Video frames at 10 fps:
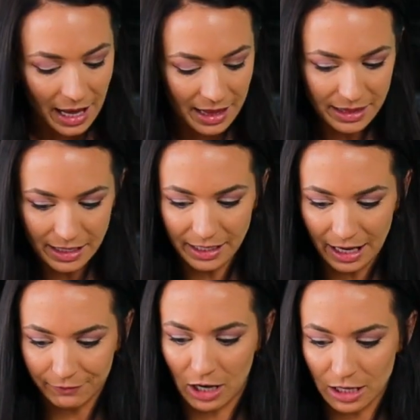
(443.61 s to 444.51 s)
And then
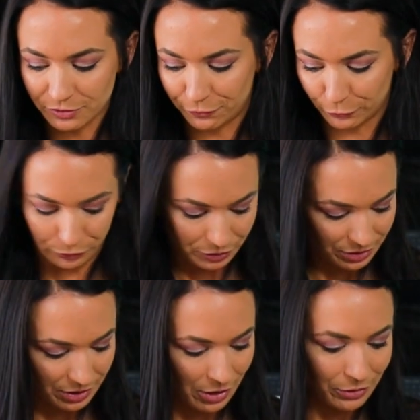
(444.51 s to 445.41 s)
I've got fruit.
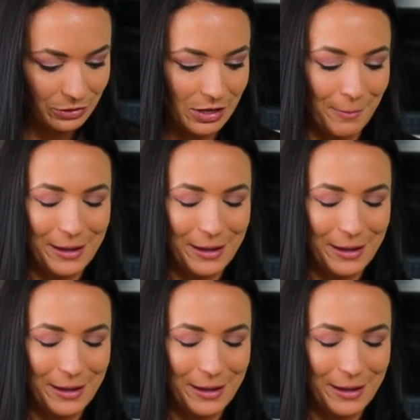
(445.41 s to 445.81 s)
So you saw